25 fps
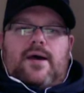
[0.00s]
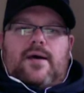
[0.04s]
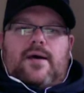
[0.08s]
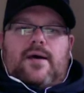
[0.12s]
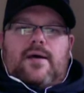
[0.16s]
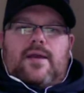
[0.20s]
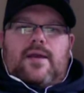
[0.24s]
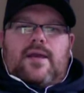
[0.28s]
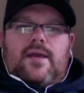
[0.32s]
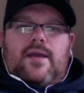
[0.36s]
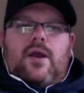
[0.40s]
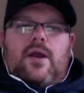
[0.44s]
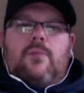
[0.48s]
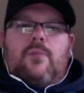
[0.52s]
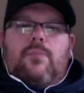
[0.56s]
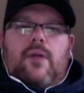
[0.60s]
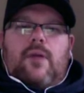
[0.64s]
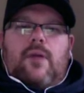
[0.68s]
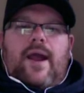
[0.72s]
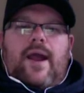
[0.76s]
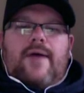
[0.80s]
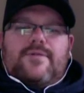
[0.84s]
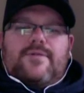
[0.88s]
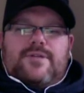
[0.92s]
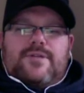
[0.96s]
in our
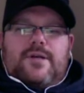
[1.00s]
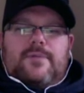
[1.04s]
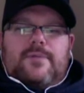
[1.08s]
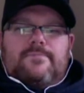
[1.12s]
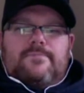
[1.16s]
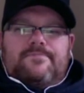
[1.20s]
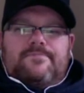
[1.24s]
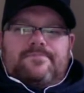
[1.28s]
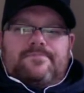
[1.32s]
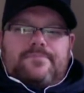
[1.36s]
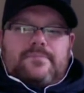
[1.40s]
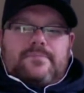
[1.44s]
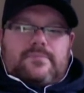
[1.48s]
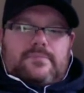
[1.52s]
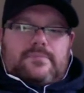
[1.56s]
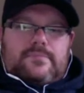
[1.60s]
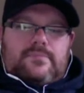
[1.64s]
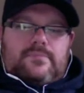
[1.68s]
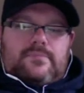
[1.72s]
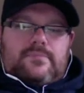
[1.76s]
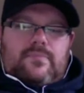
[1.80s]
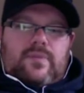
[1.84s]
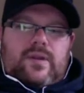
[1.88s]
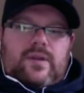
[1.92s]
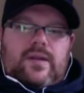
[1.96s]
browser.
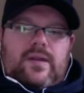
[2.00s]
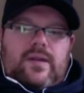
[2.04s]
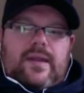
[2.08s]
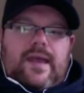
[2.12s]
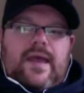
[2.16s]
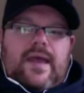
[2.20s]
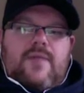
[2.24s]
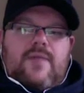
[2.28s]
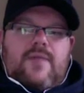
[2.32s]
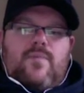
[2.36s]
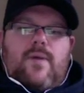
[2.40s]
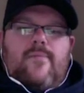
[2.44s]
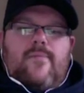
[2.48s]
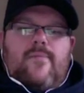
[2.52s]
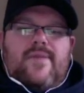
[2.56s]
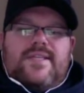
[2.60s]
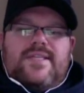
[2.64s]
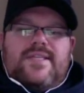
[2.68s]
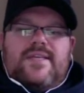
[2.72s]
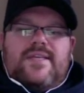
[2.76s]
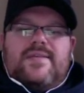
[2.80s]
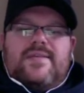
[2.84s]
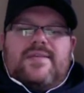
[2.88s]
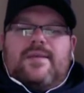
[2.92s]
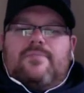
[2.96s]
And when we
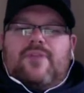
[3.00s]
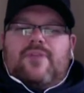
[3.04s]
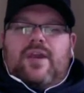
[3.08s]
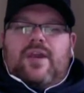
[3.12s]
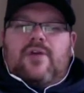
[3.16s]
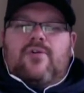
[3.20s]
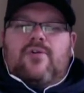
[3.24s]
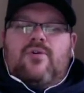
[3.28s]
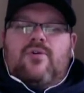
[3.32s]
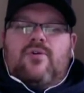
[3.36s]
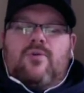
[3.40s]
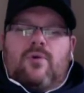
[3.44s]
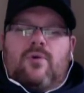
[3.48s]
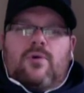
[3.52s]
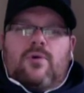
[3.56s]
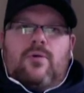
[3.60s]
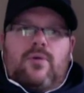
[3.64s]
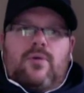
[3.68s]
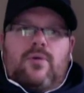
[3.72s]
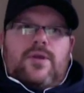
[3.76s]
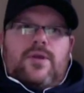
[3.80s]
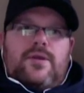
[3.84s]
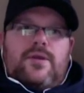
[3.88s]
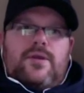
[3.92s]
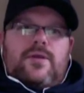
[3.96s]
see something
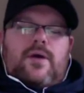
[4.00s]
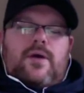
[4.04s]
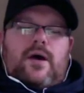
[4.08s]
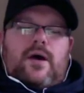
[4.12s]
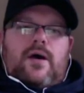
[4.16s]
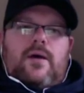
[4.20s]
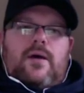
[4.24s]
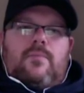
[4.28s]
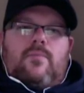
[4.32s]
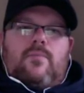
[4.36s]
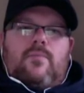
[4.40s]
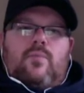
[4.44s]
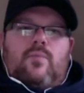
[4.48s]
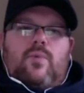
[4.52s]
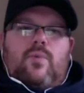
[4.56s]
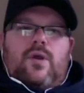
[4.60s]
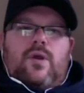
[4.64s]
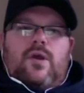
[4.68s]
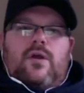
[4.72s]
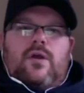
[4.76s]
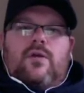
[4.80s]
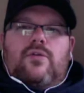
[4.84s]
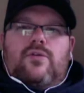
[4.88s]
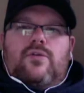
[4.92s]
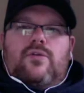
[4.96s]
cool,
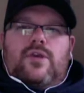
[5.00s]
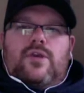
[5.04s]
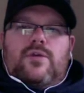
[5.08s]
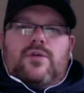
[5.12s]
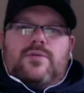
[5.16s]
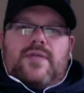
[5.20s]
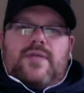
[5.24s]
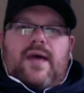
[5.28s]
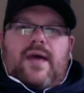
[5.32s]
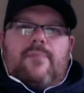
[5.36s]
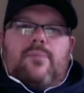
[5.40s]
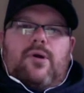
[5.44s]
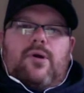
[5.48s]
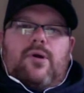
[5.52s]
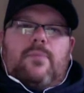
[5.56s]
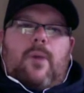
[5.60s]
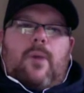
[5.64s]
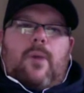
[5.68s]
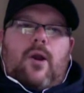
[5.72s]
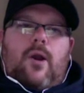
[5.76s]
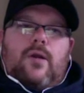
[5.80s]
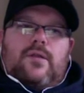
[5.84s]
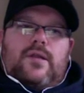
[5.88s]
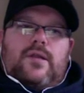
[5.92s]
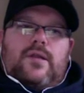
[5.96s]
we'll use that
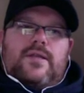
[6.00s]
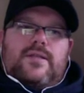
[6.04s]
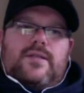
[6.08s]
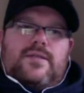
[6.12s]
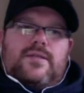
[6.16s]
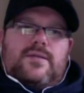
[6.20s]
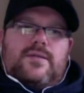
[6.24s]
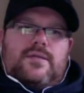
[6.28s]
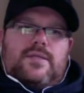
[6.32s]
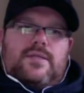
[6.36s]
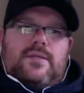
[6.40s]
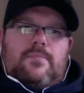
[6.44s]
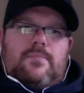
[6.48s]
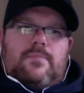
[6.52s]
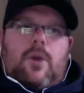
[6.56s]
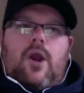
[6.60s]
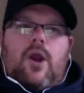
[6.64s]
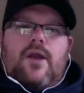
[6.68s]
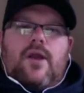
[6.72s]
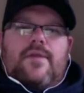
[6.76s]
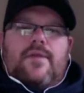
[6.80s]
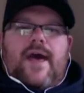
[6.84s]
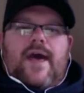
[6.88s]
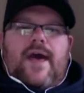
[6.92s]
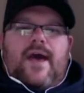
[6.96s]
bookmarklet to
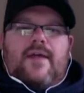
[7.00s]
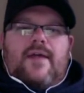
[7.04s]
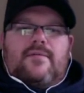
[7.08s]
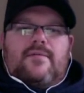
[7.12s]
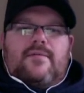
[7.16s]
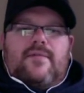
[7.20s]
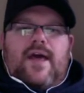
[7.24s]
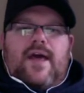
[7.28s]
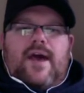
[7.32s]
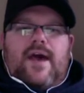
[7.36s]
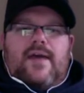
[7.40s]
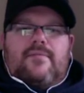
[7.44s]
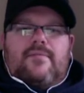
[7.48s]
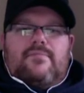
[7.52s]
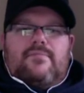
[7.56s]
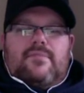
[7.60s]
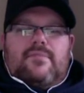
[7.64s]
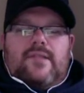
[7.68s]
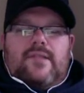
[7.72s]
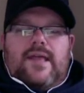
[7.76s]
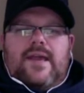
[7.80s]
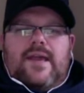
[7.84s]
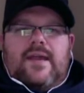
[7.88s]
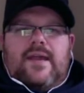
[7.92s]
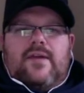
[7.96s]
mark that
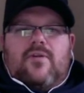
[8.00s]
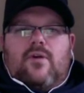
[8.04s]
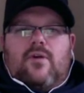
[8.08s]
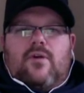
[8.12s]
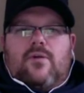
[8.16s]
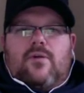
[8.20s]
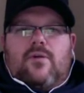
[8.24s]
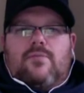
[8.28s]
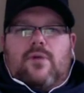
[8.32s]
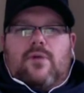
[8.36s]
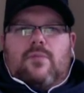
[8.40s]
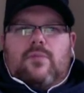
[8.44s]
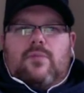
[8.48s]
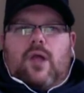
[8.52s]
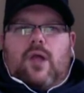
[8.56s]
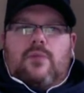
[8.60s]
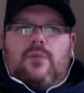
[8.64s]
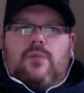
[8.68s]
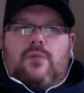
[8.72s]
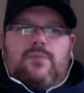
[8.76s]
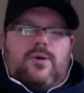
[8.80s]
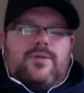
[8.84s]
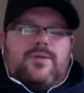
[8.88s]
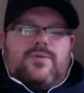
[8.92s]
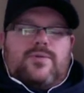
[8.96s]
link or
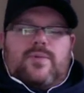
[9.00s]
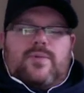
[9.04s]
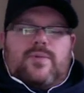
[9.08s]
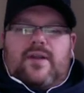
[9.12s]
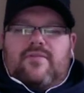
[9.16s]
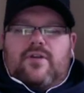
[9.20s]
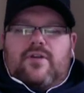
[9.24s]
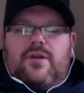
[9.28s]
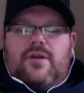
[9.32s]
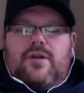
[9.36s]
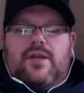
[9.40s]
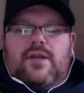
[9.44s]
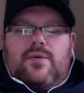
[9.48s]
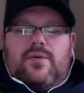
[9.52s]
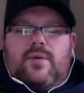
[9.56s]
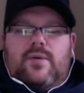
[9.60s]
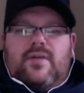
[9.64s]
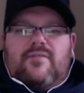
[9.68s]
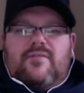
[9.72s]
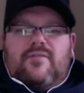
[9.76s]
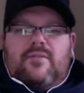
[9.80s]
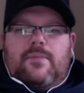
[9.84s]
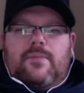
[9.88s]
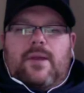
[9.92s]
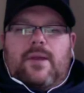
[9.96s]
blog post or whatever
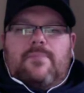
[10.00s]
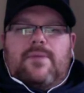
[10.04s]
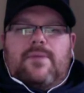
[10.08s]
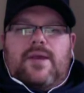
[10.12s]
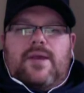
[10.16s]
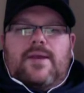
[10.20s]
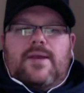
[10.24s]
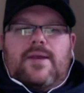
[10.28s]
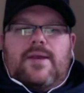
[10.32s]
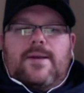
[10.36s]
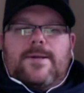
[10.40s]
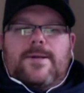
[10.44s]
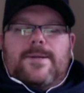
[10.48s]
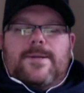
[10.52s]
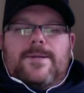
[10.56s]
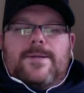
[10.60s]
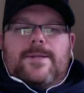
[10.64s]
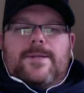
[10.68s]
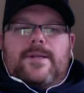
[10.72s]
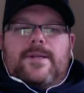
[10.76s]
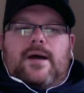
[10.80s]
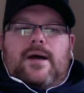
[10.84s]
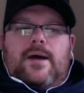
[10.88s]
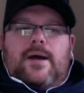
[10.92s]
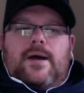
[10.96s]
it might be.
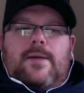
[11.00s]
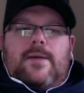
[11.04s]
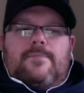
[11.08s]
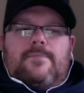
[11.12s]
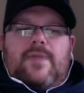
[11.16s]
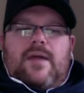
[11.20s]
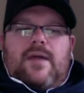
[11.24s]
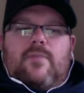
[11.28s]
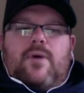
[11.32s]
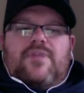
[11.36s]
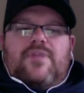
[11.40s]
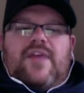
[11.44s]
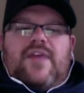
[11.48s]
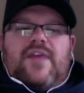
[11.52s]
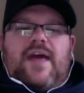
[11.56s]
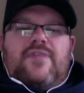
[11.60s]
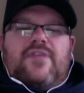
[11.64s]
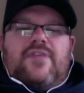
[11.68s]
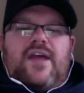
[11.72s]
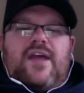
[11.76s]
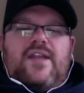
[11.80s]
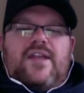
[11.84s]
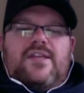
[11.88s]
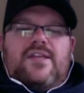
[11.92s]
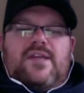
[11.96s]
And what
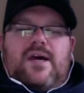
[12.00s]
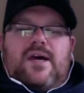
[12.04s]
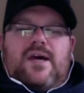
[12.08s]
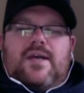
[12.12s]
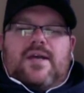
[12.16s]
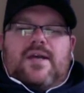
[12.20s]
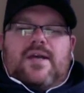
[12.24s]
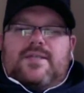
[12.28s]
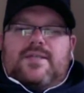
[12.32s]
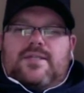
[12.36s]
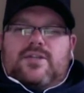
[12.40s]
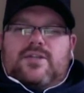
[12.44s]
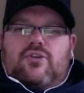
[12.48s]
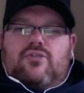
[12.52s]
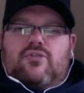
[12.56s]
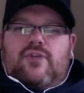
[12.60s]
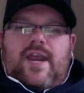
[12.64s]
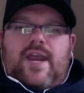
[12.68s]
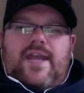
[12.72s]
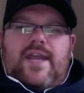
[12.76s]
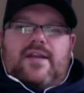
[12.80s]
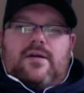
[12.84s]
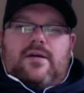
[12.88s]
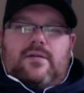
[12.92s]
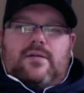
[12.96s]
that then does is
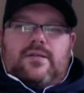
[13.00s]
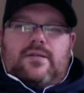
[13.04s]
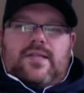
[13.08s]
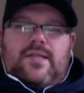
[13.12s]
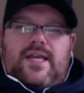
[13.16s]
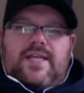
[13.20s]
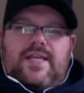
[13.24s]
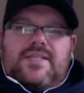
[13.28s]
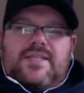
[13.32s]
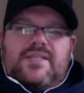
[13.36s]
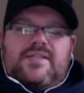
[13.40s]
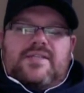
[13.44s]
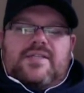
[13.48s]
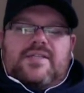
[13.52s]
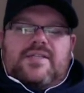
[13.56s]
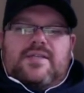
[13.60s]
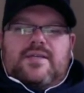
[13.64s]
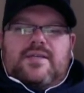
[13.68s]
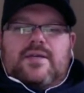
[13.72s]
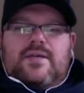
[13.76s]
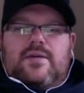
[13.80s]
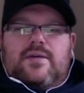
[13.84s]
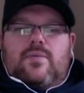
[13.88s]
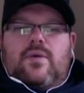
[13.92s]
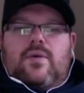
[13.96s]
create a list
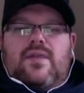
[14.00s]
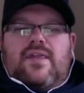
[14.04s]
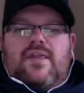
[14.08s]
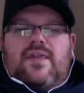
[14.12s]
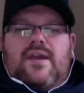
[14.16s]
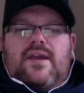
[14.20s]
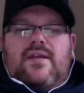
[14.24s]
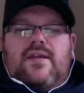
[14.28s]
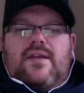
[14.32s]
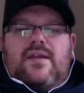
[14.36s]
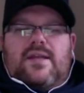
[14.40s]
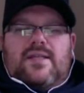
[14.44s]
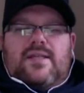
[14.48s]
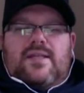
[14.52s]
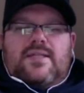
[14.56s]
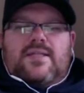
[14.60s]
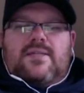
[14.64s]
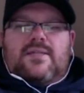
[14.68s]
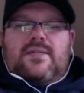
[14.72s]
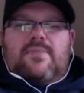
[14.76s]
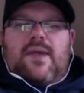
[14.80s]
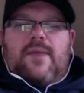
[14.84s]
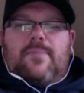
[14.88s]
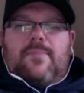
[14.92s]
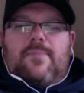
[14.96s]
within
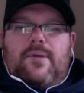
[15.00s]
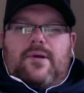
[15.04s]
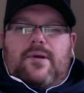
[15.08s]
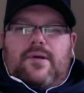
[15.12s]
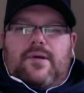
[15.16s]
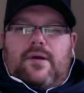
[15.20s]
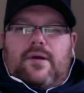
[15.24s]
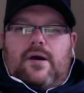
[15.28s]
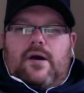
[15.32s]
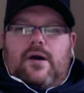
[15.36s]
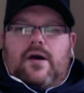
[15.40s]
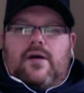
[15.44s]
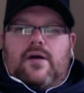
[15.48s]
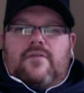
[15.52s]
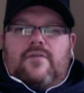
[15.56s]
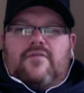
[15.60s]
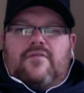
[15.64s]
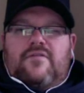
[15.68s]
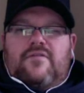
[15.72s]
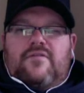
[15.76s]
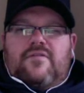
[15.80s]
Instapaper of